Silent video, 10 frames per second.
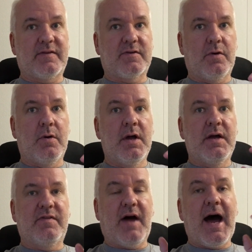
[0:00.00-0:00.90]
So
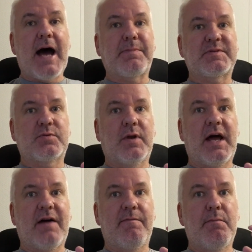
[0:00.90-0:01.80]
the apps will
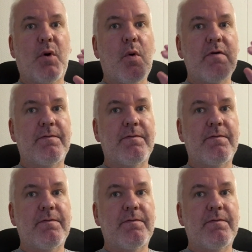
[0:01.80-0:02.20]
have more